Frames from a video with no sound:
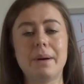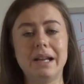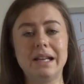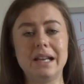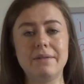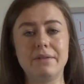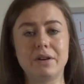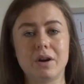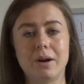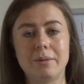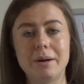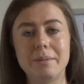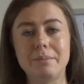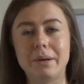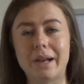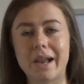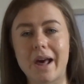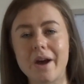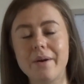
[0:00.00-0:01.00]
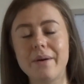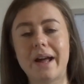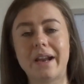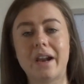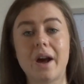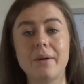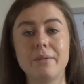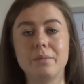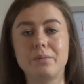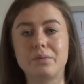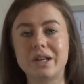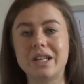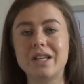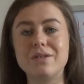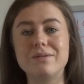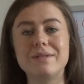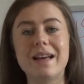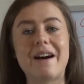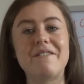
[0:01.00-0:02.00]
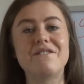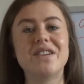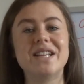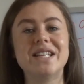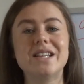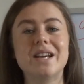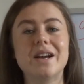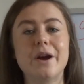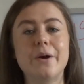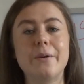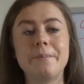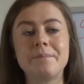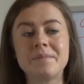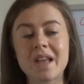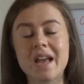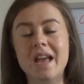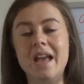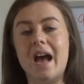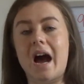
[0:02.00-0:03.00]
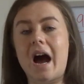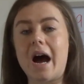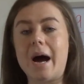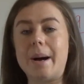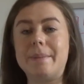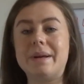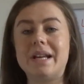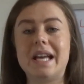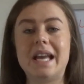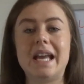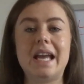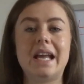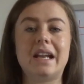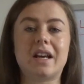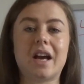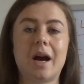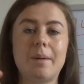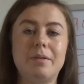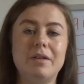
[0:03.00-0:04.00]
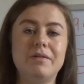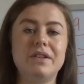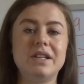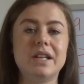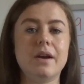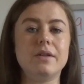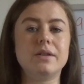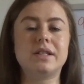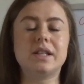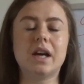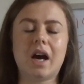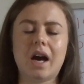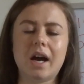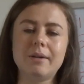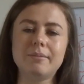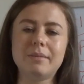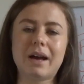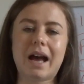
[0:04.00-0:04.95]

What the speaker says: and leave a comment below and I will bring you that video in a couple of videos time.